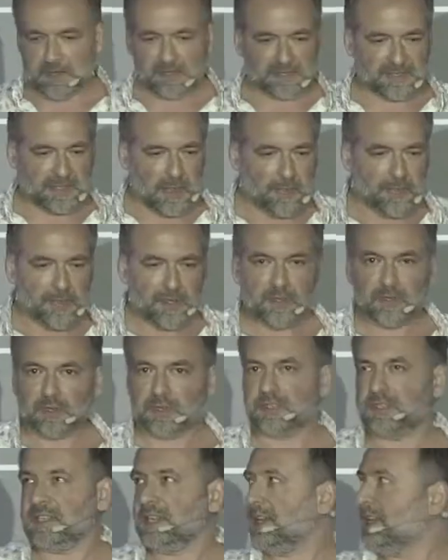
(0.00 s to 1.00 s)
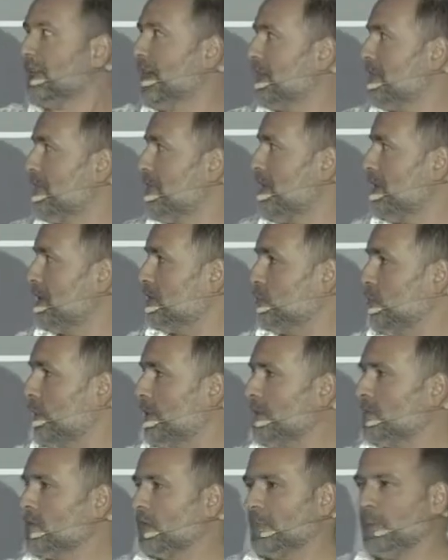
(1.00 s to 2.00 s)
Something to consider again, that
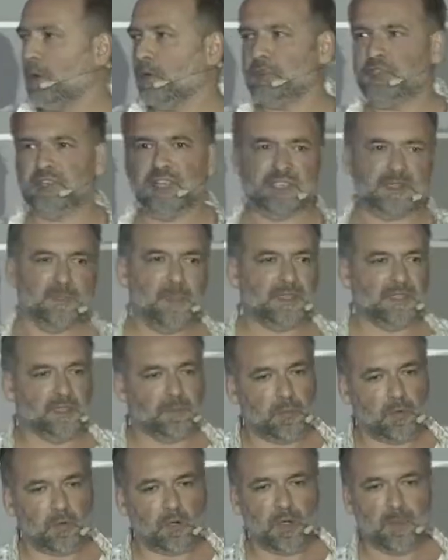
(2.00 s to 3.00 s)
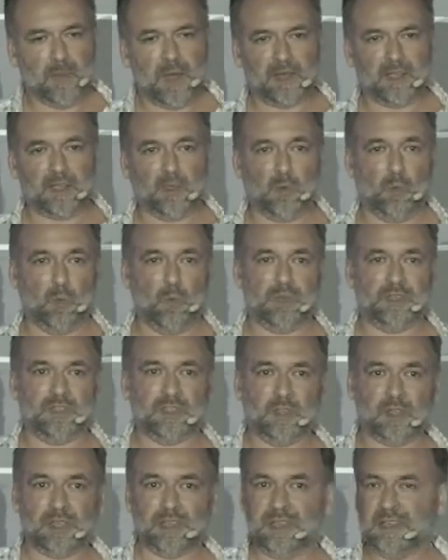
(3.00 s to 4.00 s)
when we talk about DSPs and programmatic, we're
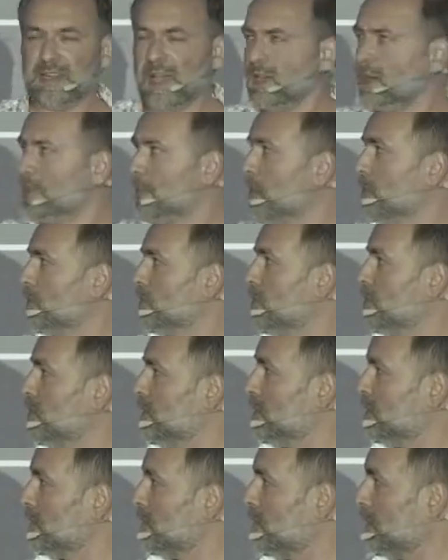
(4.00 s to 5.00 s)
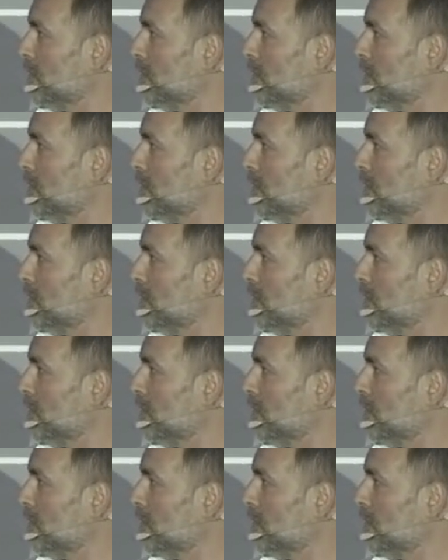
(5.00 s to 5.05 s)
talking not about